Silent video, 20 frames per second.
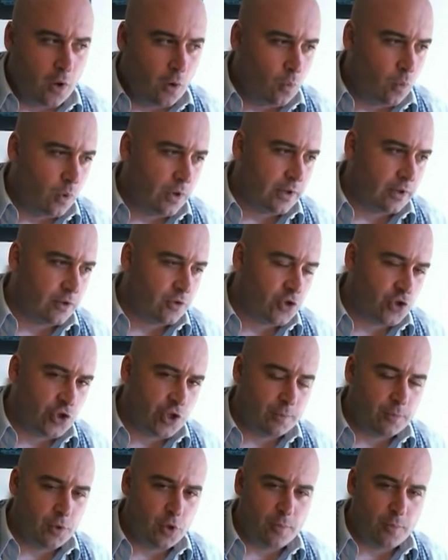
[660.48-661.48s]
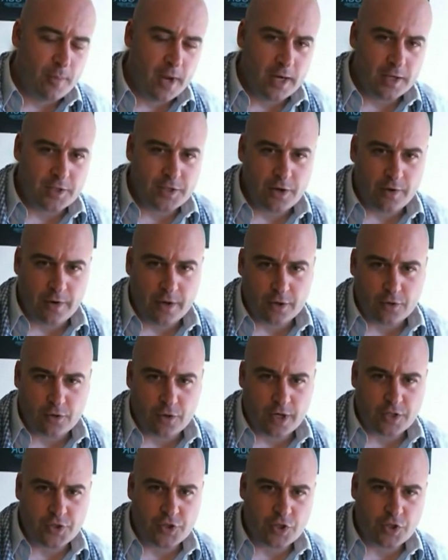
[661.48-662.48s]
when there's some humanitarian
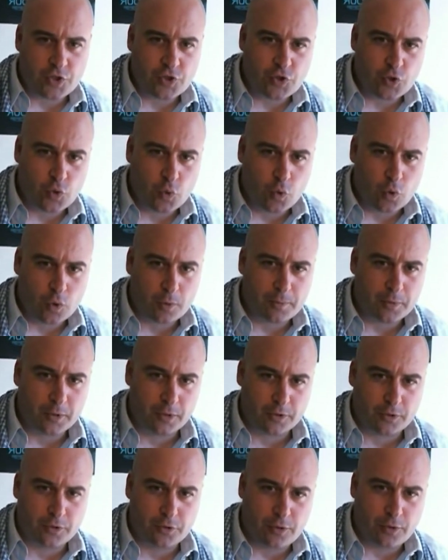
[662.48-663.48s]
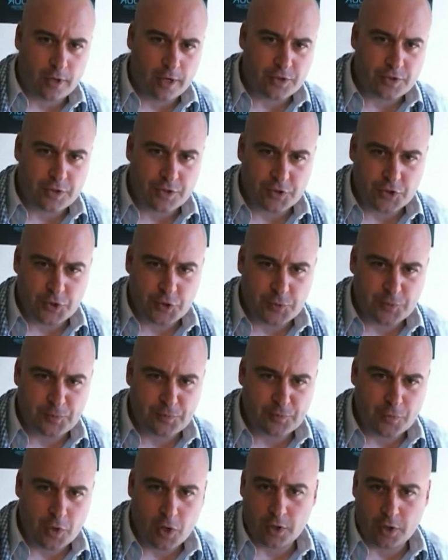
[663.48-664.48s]
crisis or political crisis
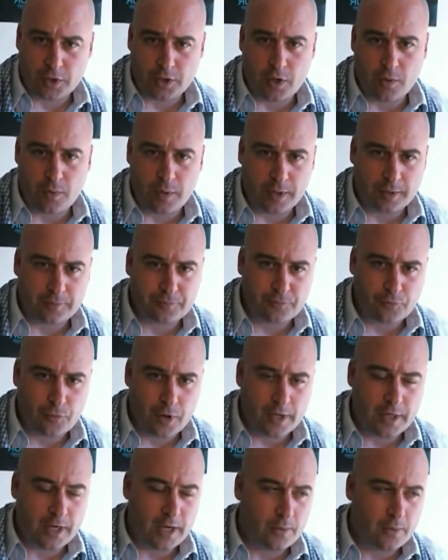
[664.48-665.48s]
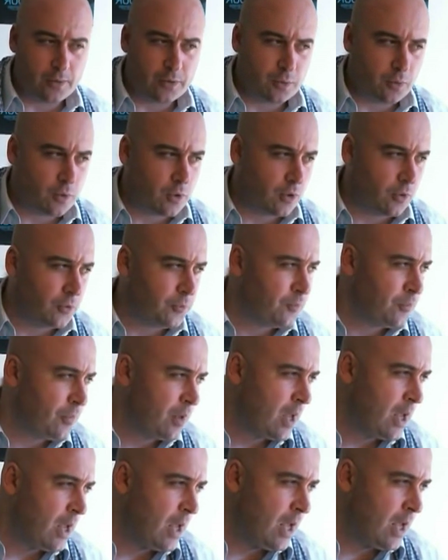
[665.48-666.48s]
ongoing right now in the world?
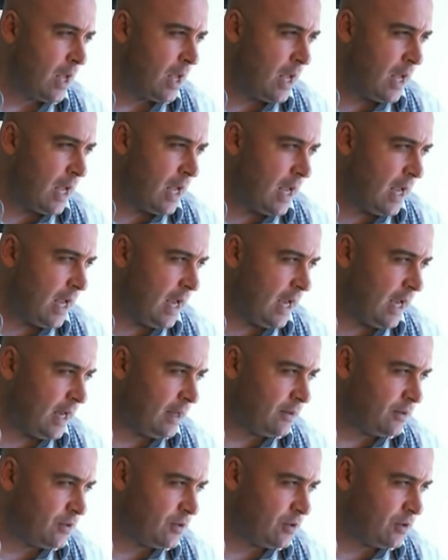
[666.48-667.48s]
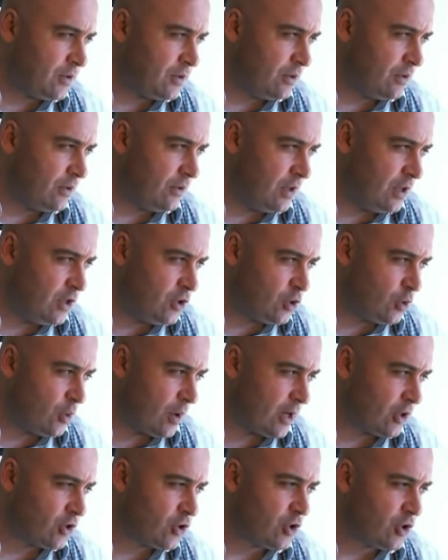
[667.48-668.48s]
And these
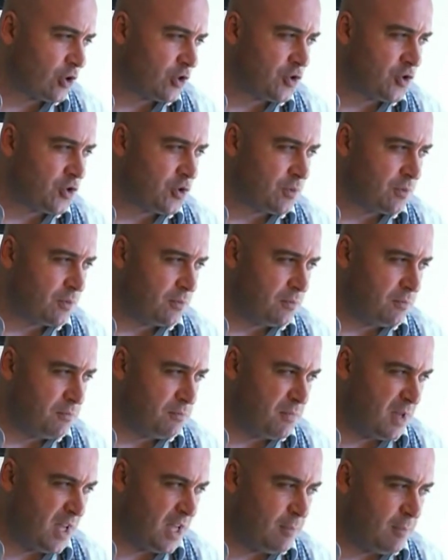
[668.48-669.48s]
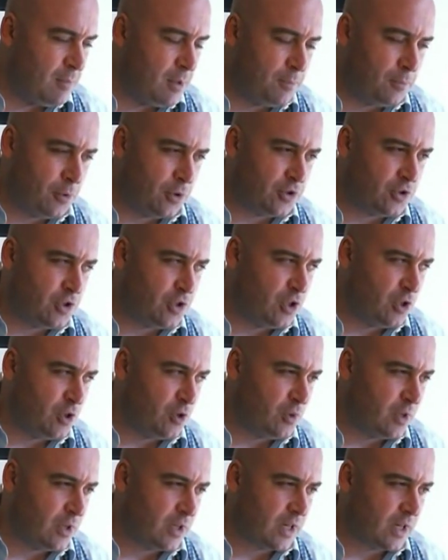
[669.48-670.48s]
questions may be put to
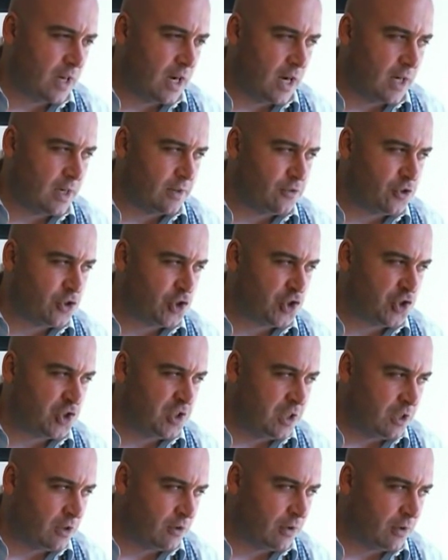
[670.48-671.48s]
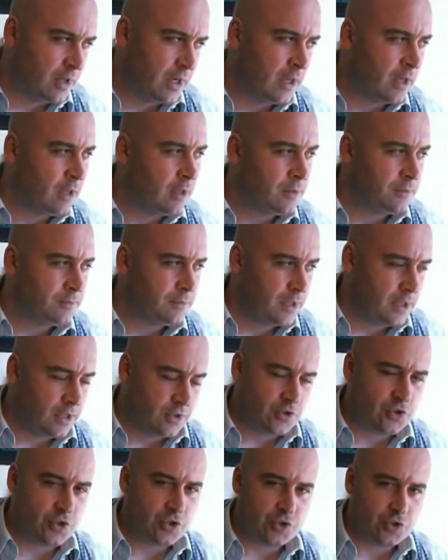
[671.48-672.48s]
you in a kind of sneering,
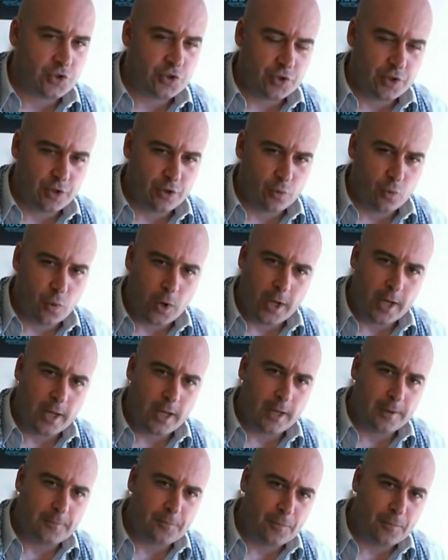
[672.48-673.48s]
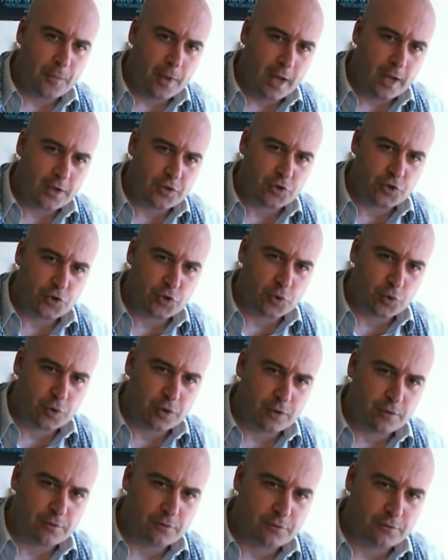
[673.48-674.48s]
insincere way as a
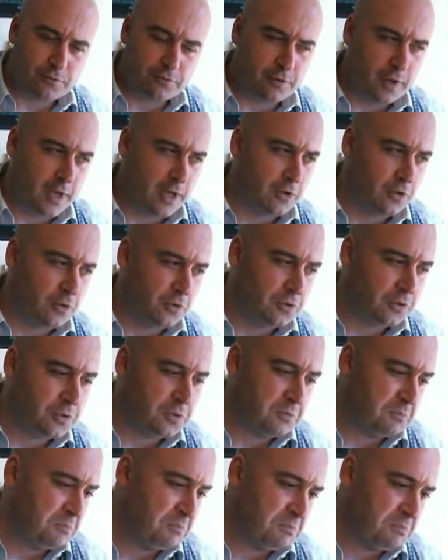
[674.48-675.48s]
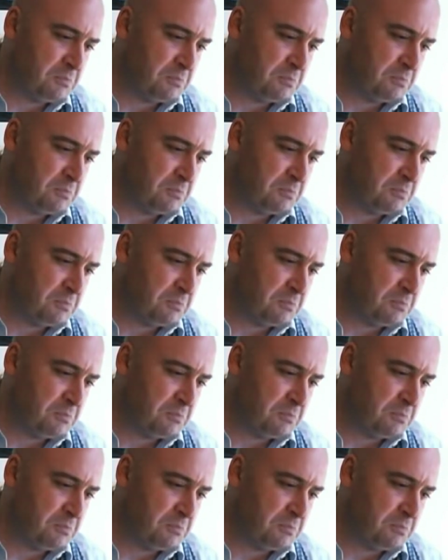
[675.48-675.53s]
sort of veiled